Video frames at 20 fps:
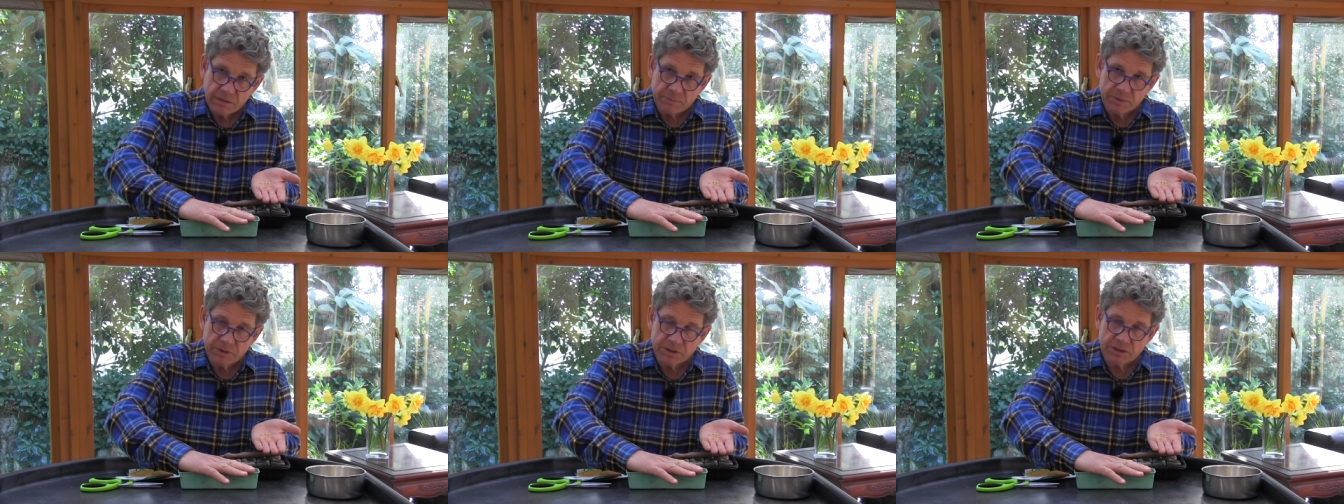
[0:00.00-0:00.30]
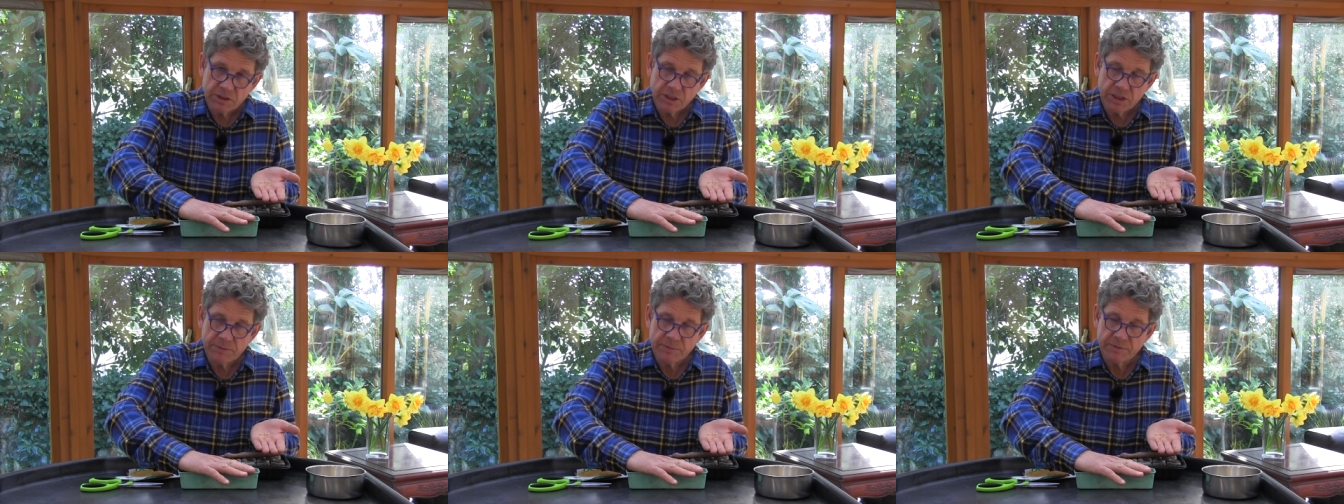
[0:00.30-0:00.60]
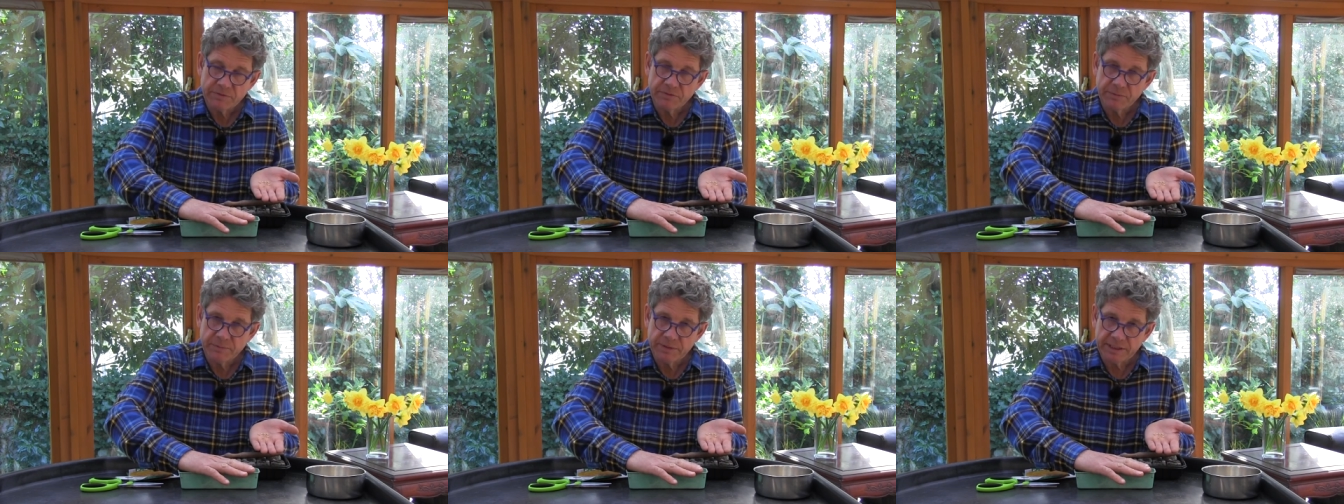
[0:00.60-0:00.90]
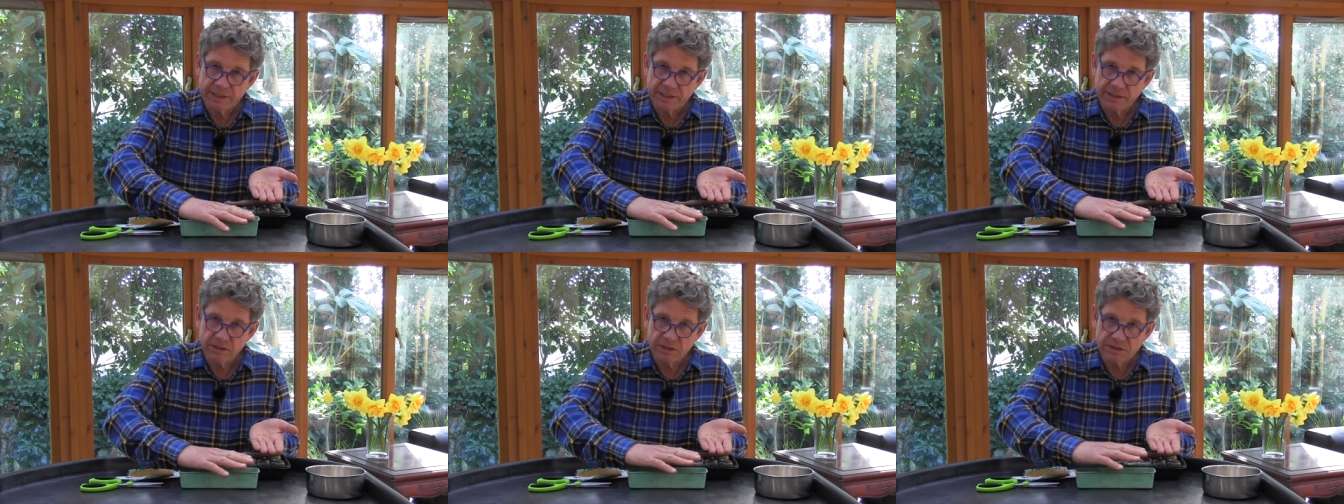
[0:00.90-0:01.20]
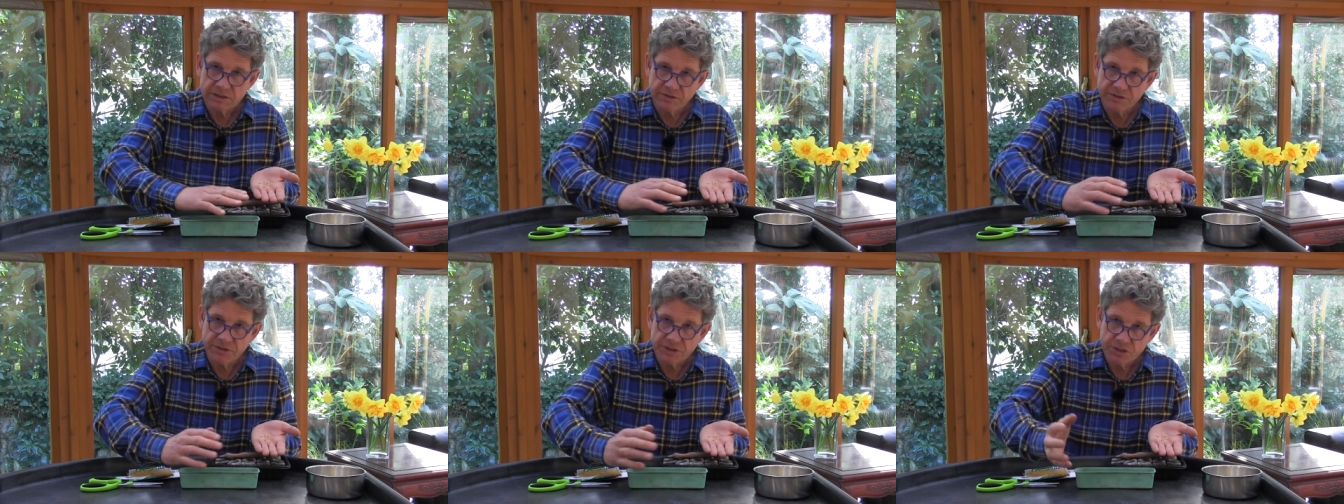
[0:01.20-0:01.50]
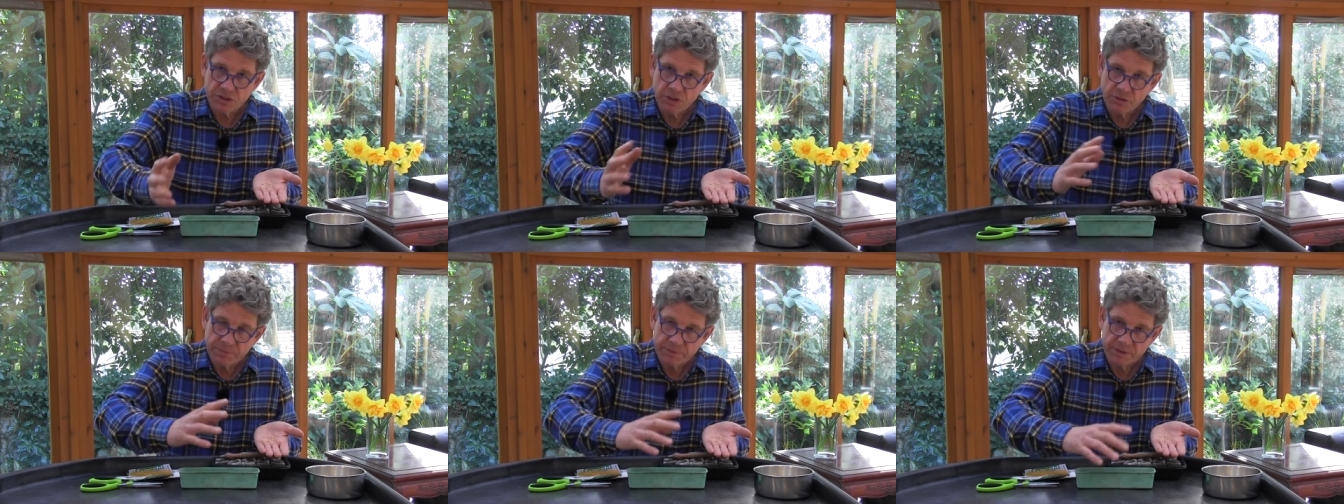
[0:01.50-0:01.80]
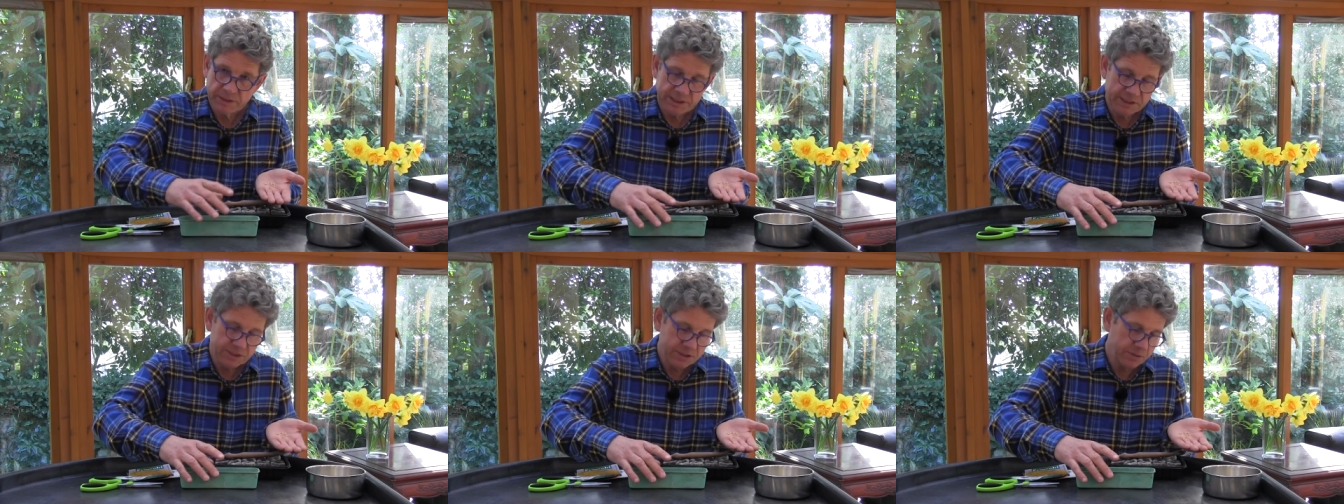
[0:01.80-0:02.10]
Put a tiny bit of vermiculite on the top
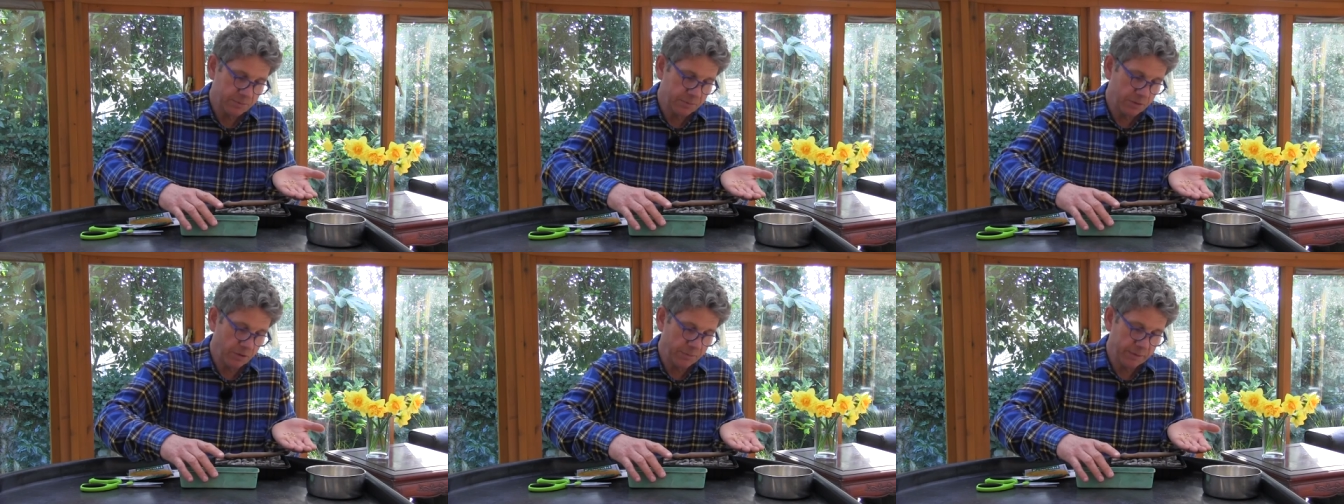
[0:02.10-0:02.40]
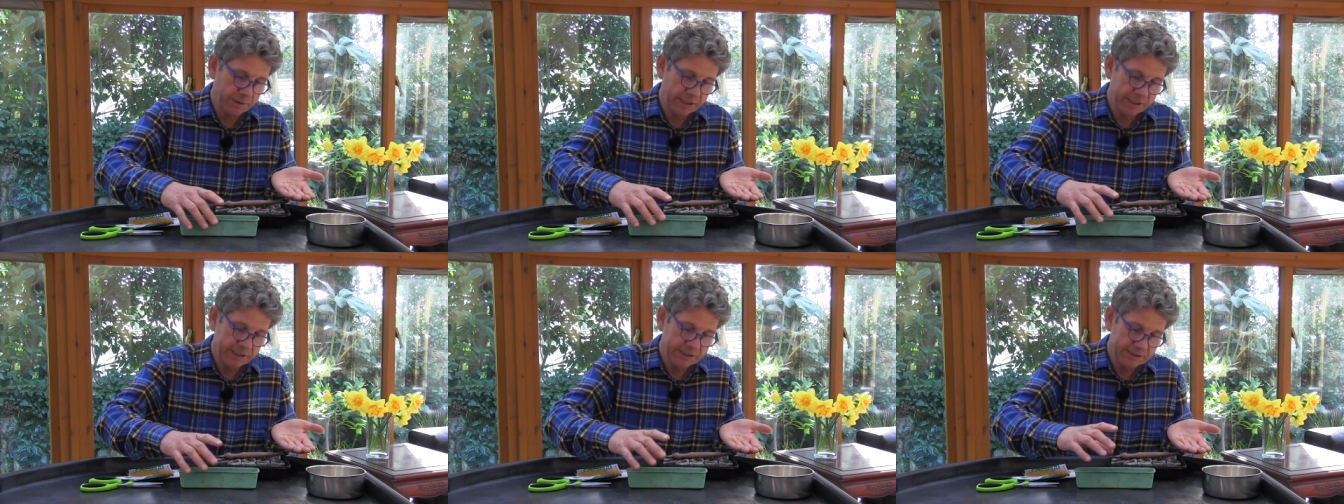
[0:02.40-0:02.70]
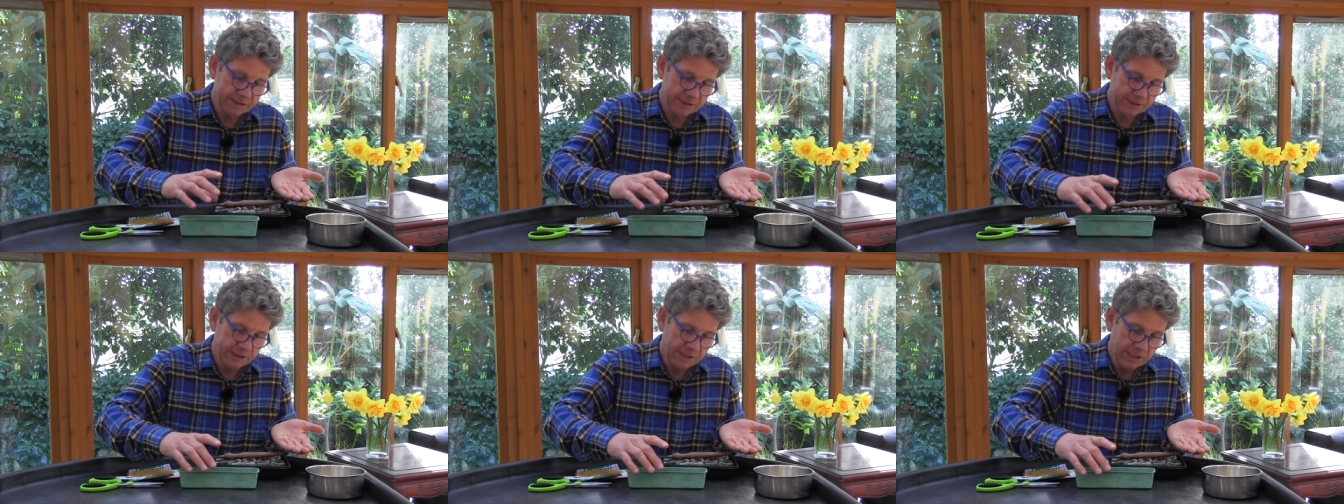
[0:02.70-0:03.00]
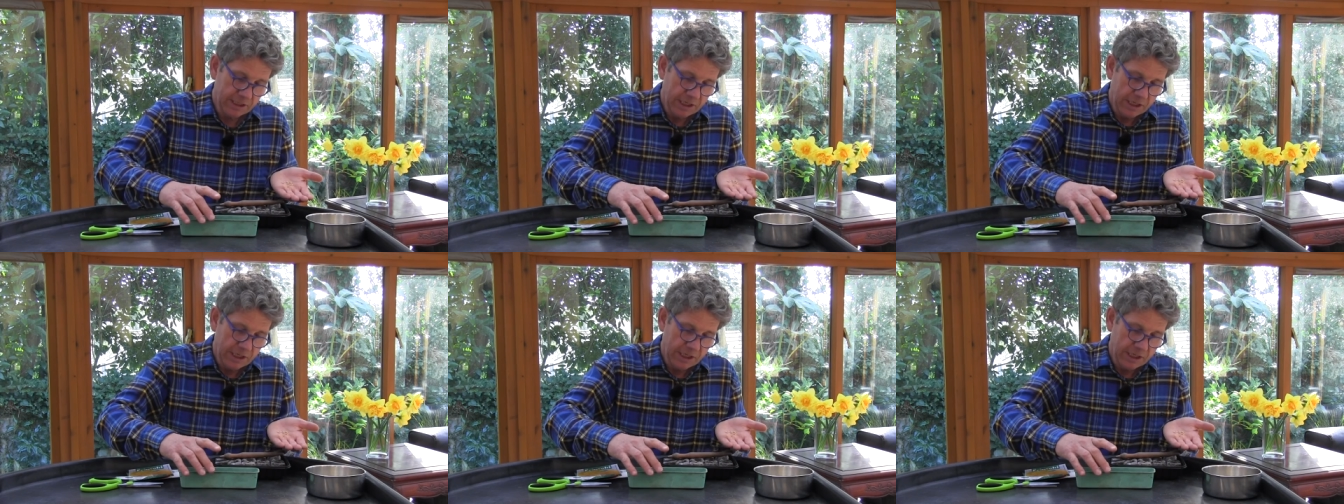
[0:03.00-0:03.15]
into the propagator.